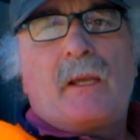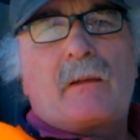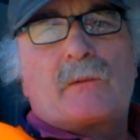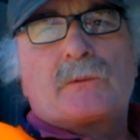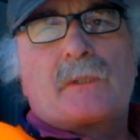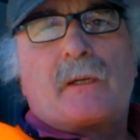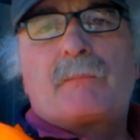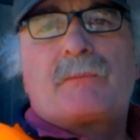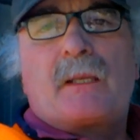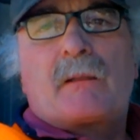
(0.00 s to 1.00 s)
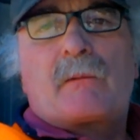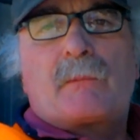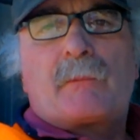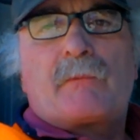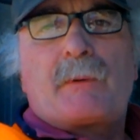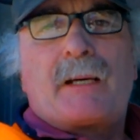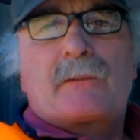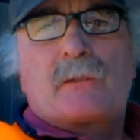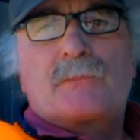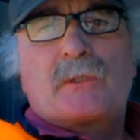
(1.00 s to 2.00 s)
And it would also help if you had a little bit of a
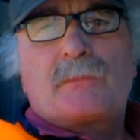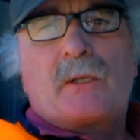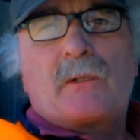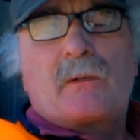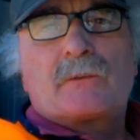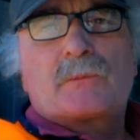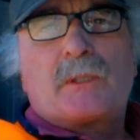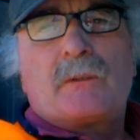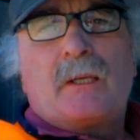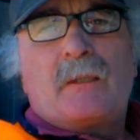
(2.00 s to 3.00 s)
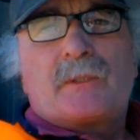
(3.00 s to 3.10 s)
part-time job going on as well,